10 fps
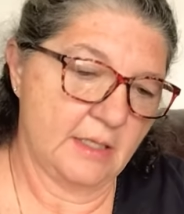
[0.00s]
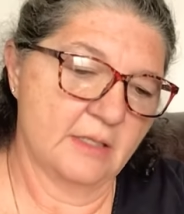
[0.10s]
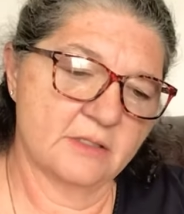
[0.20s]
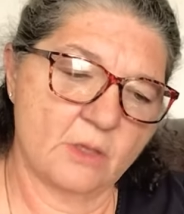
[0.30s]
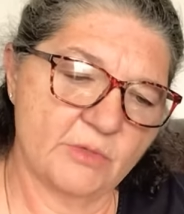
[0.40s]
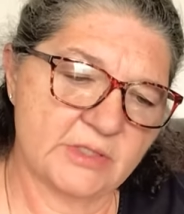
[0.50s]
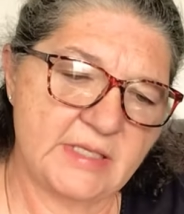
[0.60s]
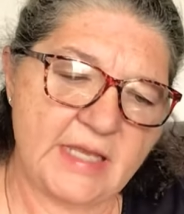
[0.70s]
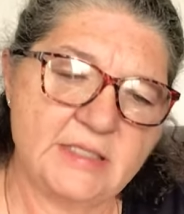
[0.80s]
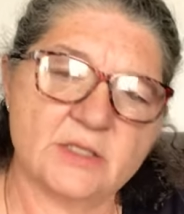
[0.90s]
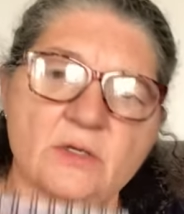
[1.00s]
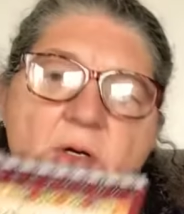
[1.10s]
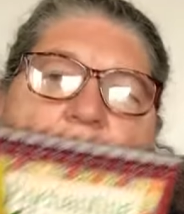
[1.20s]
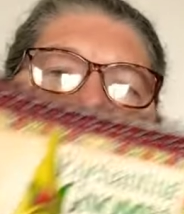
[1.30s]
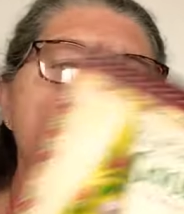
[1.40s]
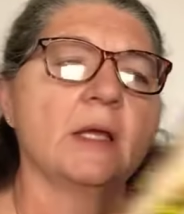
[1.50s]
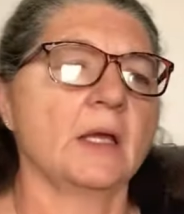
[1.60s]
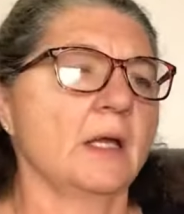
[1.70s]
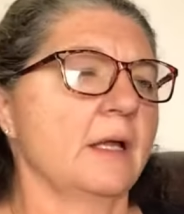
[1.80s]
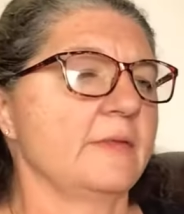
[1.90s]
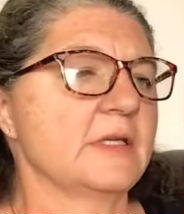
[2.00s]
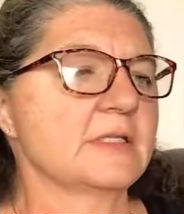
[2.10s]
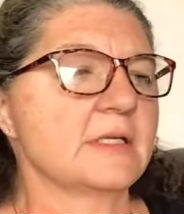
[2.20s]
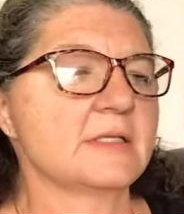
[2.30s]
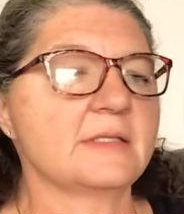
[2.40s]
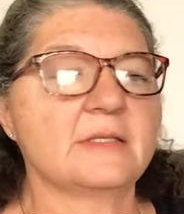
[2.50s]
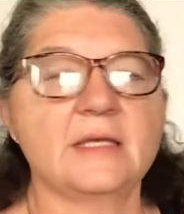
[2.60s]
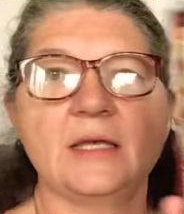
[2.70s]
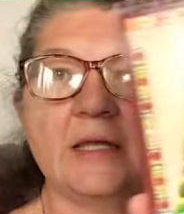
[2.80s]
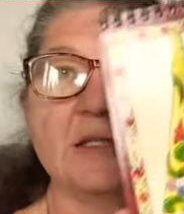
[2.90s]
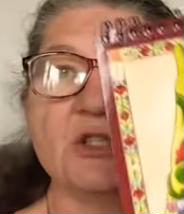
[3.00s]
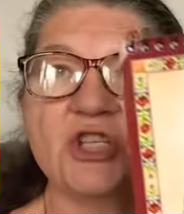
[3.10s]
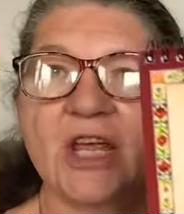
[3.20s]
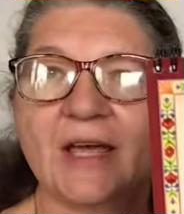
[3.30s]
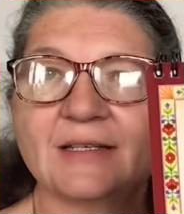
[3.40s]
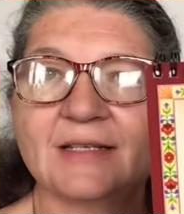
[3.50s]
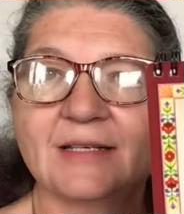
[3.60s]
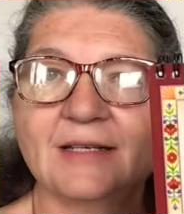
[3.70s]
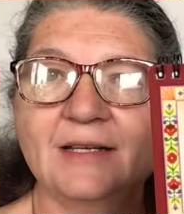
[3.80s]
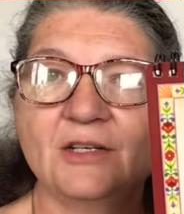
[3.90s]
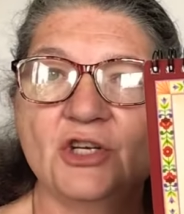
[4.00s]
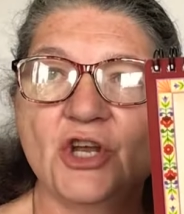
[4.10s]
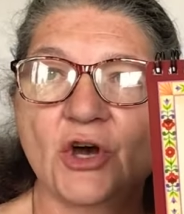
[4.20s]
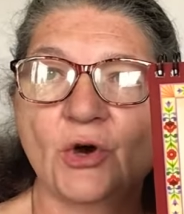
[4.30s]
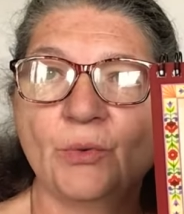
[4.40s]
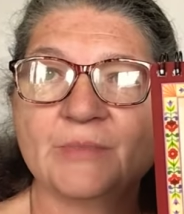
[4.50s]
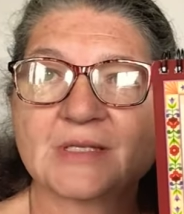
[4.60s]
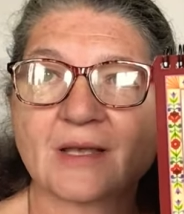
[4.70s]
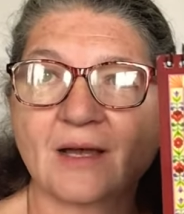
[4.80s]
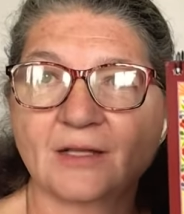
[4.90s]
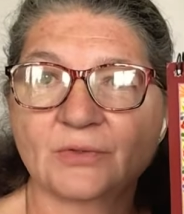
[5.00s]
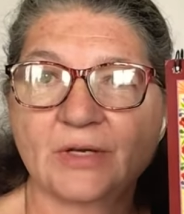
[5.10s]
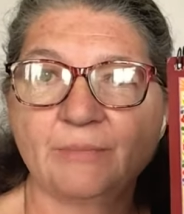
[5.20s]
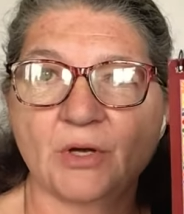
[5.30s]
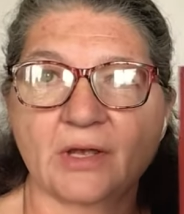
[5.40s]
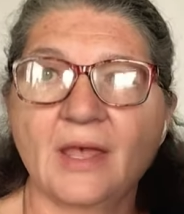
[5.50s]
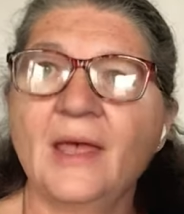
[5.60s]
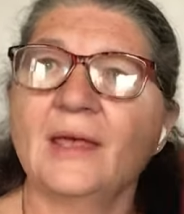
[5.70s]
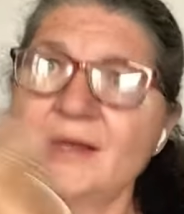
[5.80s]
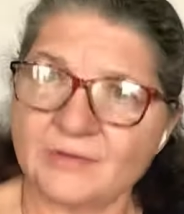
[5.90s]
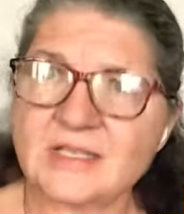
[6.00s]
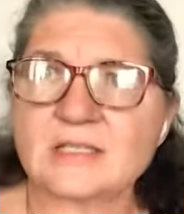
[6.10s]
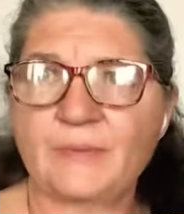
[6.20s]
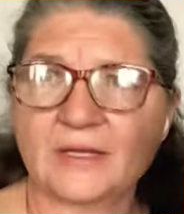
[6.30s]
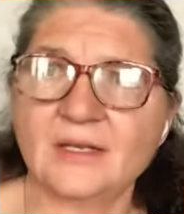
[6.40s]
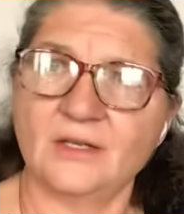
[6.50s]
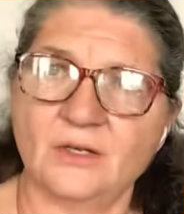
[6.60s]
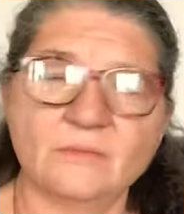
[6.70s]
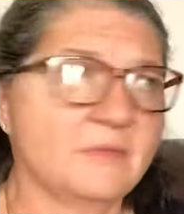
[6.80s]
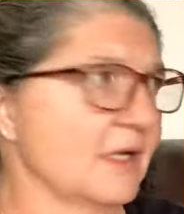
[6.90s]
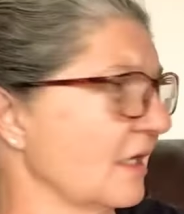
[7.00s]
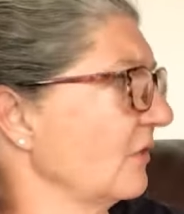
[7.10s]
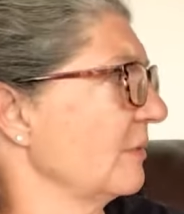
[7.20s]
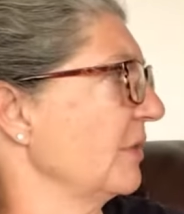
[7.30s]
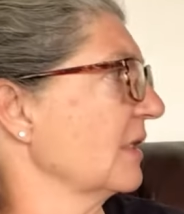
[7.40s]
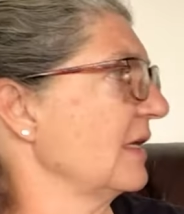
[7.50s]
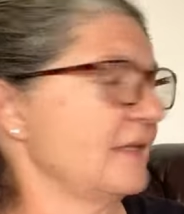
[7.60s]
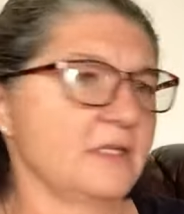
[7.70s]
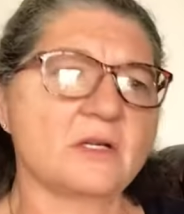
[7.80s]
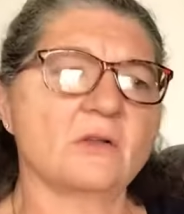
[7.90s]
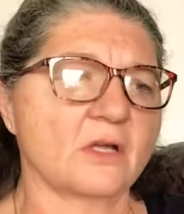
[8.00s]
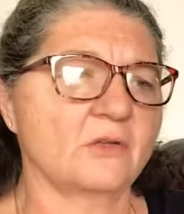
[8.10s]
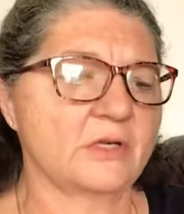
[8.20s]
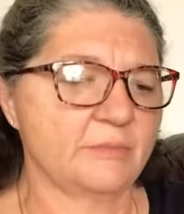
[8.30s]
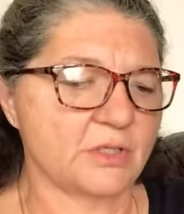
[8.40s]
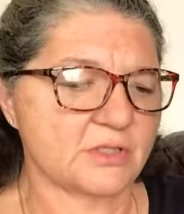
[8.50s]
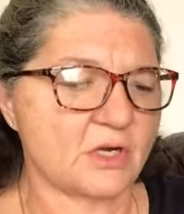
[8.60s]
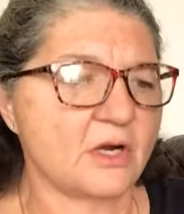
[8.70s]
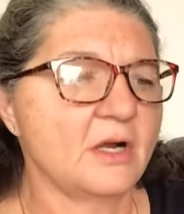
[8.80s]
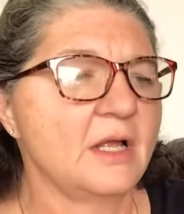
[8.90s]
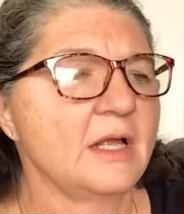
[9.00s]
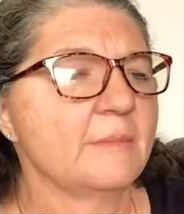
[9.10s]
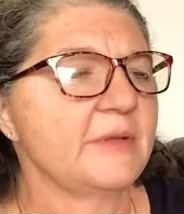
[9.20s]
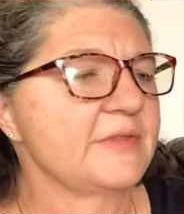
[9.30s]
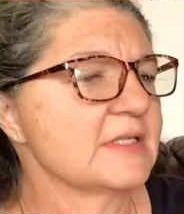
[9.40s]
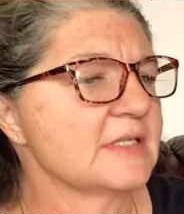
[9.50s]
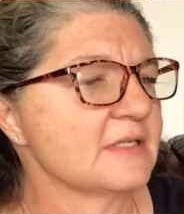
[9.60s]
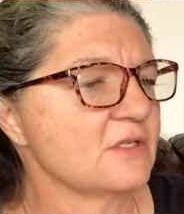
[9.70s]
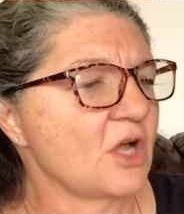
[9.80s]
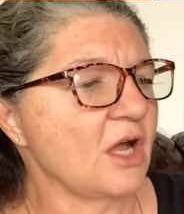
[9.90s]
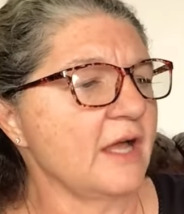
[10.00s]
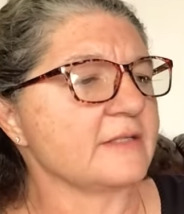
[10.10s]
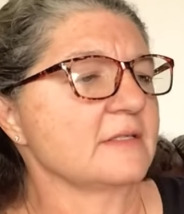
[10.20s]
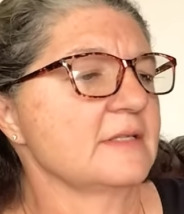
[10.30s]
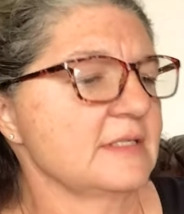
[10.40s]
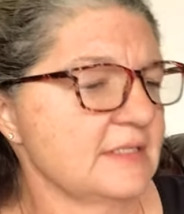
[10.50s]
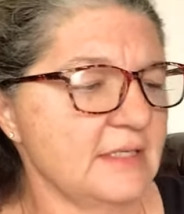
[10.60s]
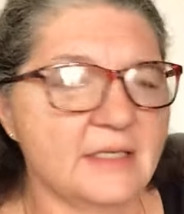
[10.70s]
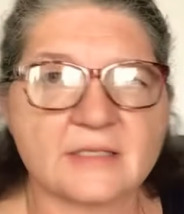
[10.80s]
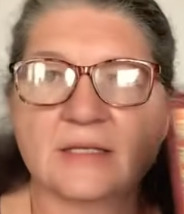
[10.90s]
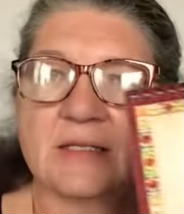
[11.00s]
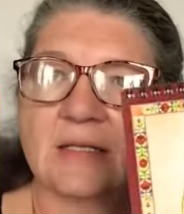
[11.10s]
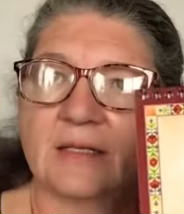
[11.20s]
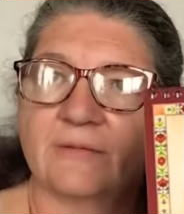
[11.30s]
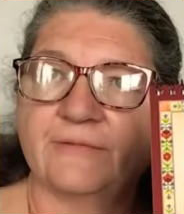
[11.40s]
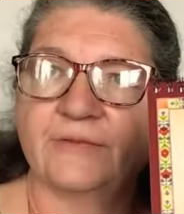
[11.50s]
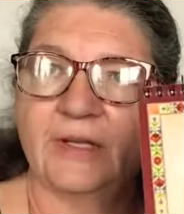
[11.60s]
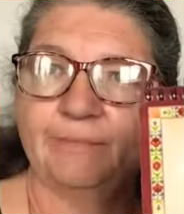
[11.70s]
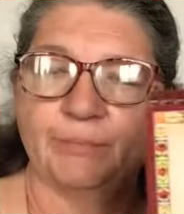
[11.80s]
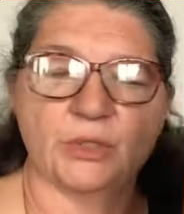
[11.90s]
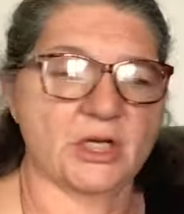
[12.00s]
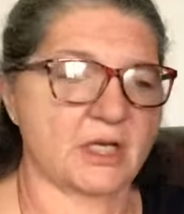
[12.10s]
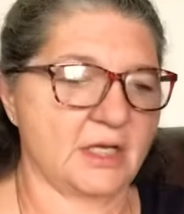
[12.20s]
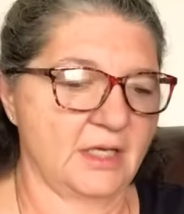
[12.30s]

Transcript: It's almost nicer. This is the Enchanted Gnomes coloring book. And I was expecting, you know, a coloring book like the adult coloring books are, but this is not. It's a little flip book.